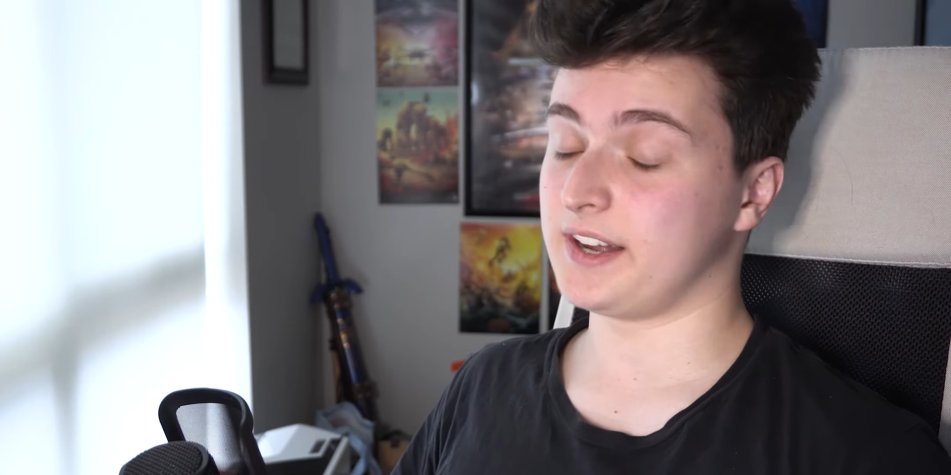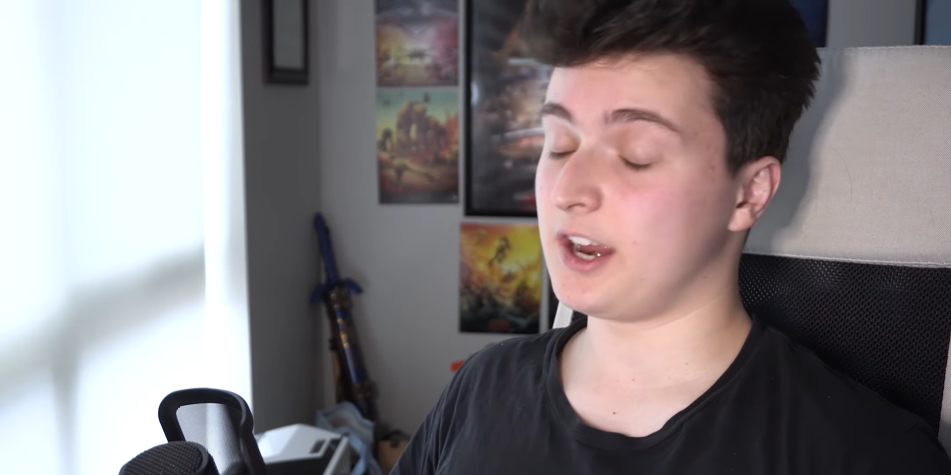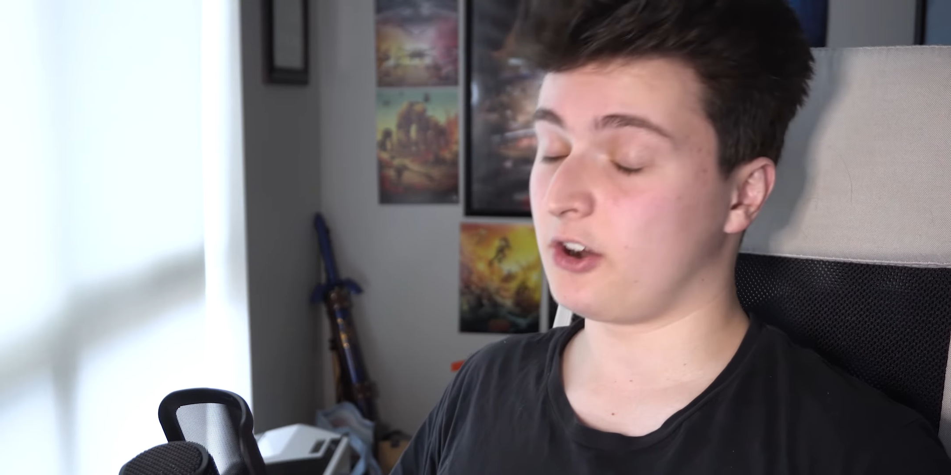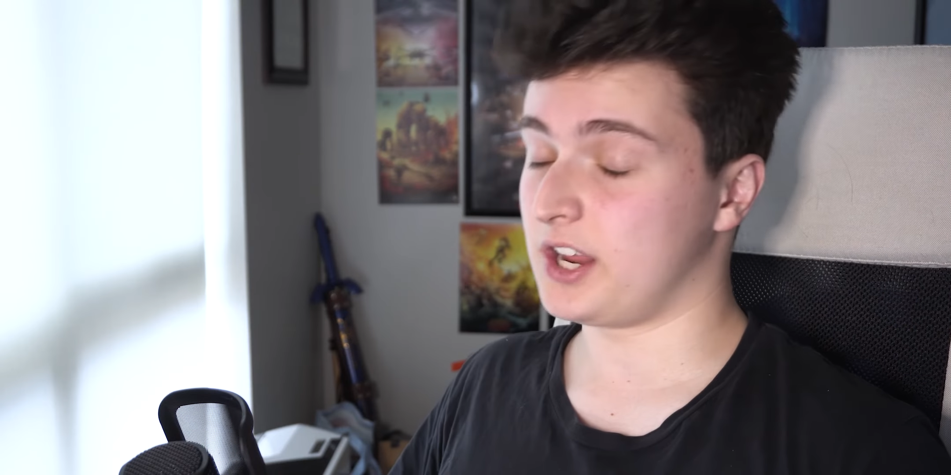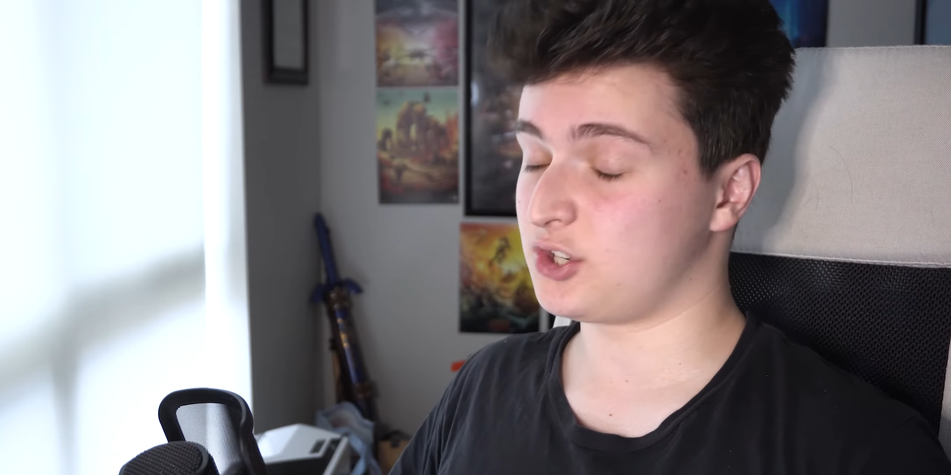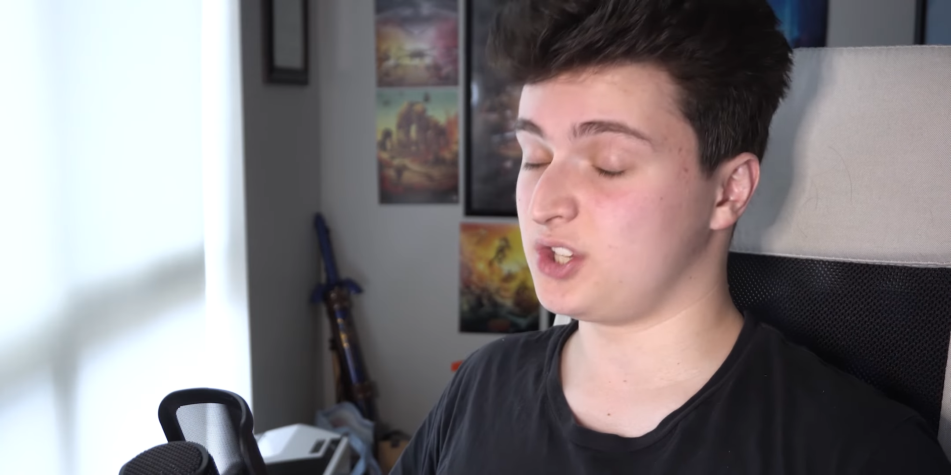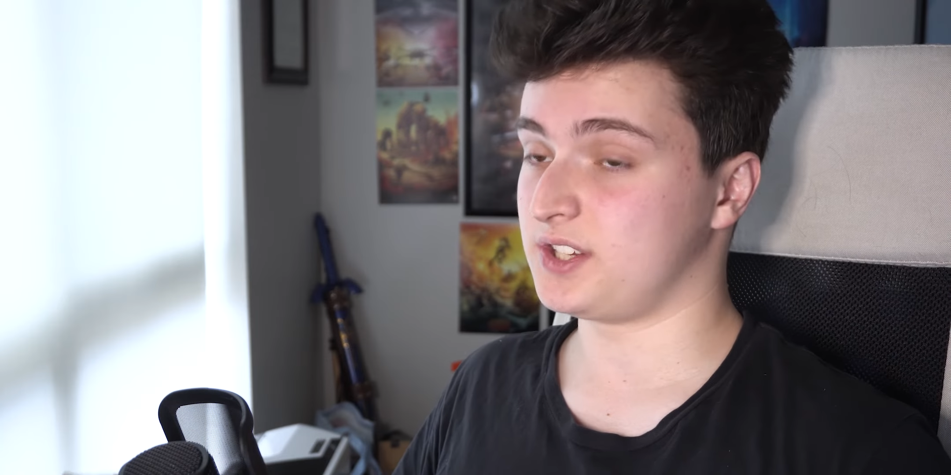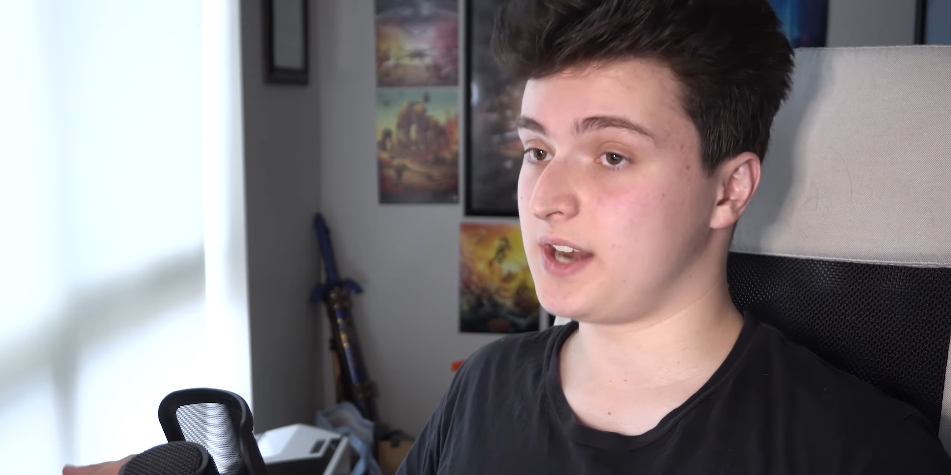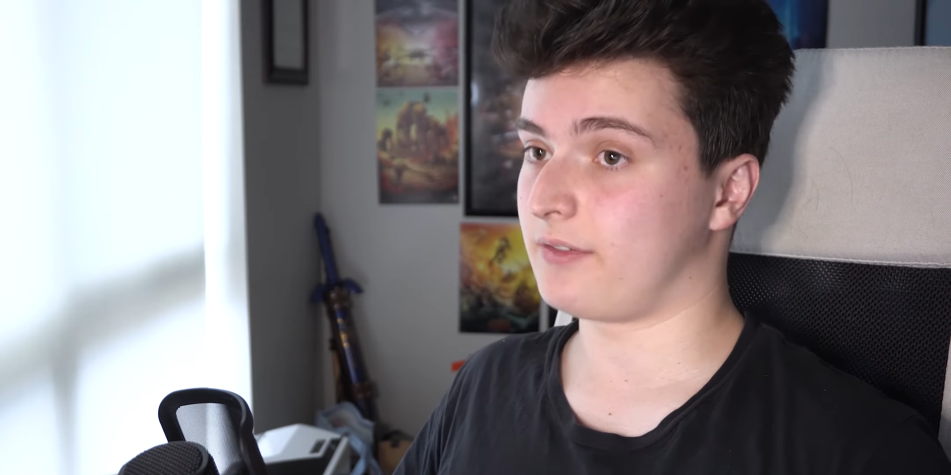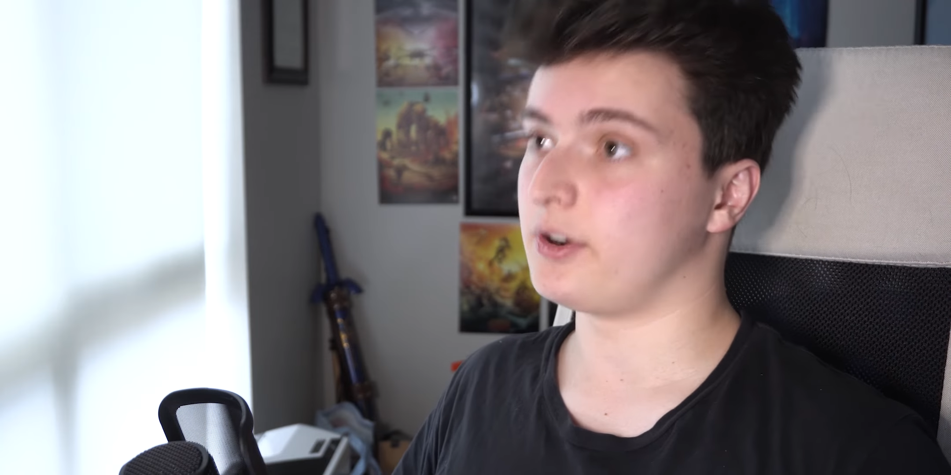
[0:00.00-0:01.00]
narrations
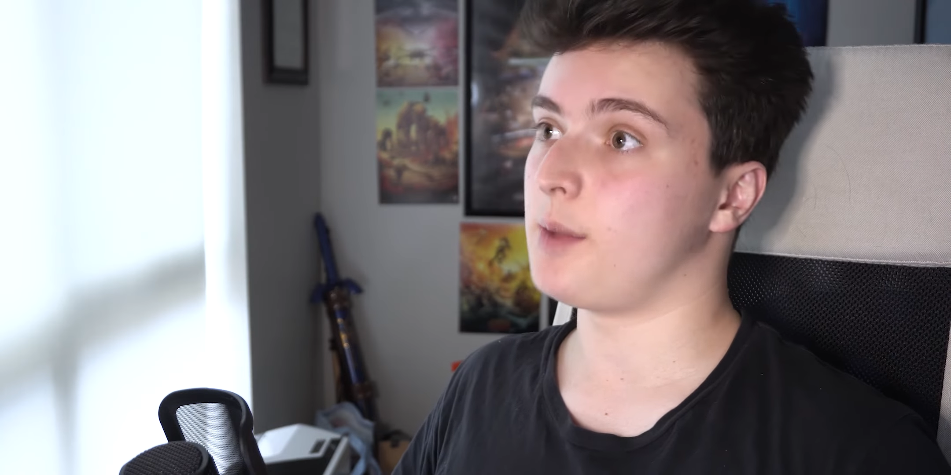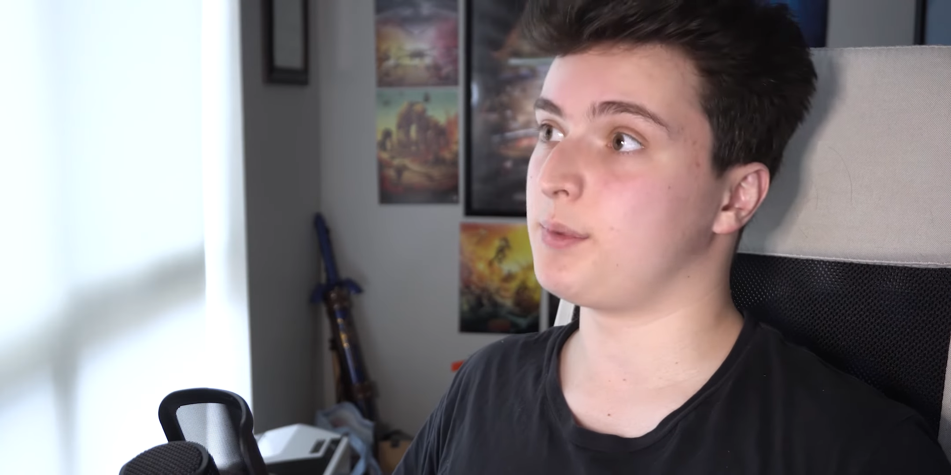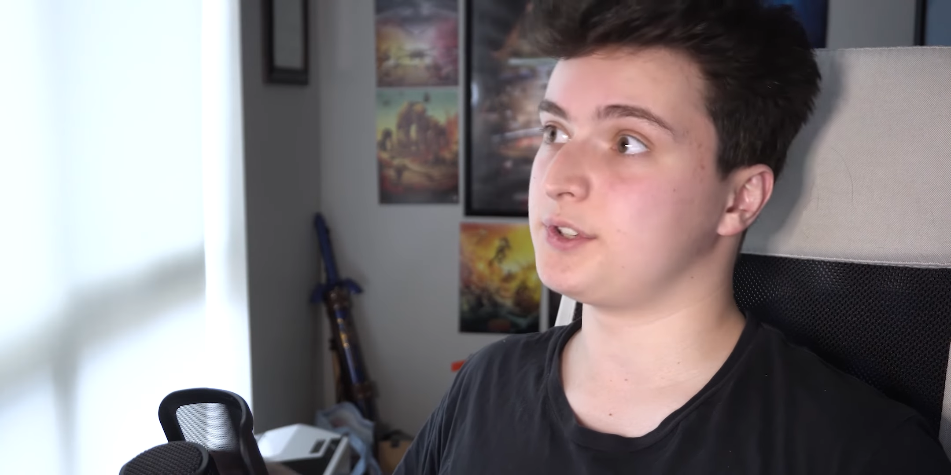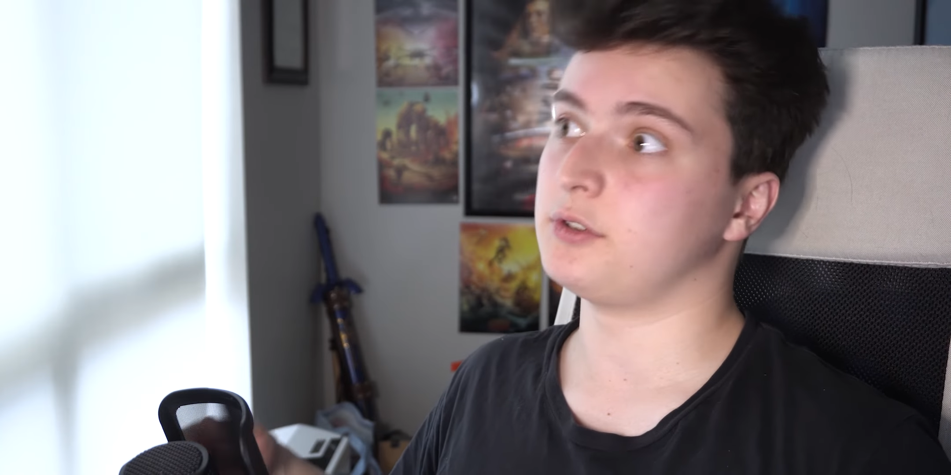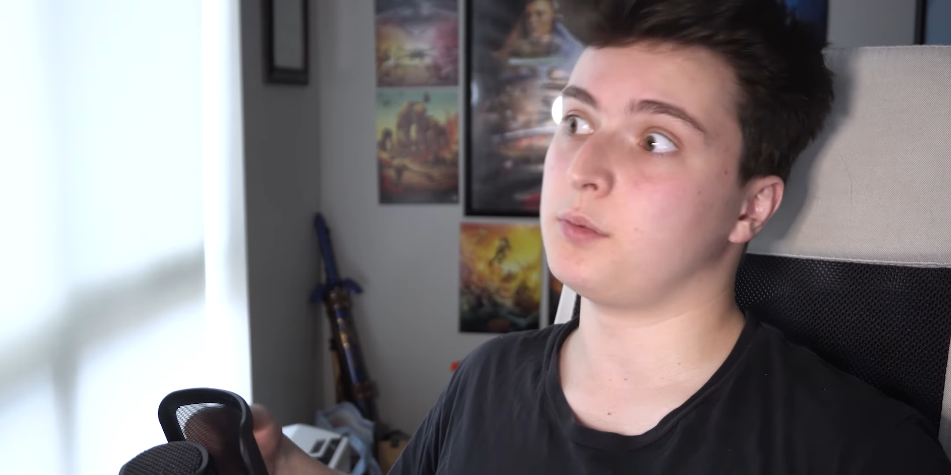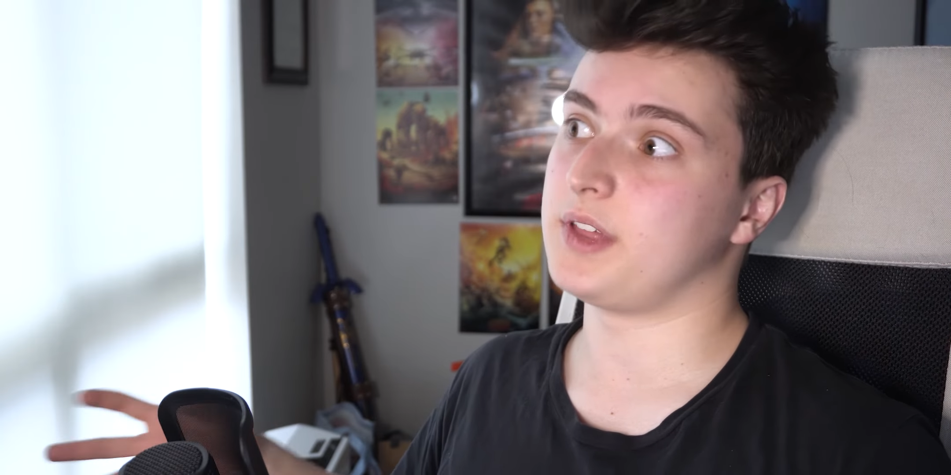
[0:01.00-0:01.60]
in every episode.